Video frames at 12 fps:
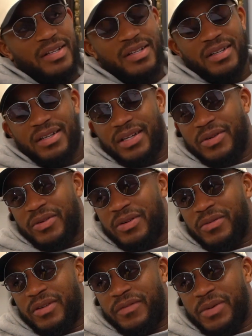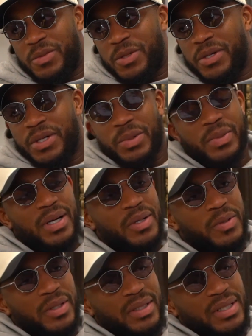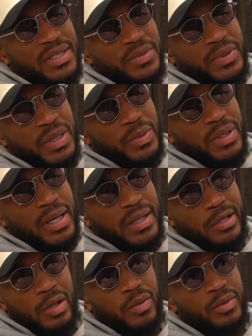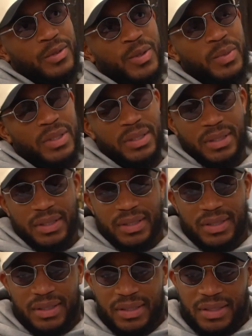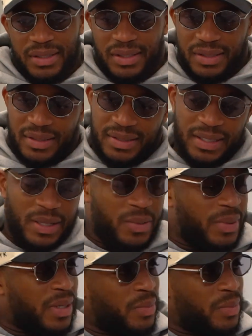If I'm worried about what these people that don't know me say about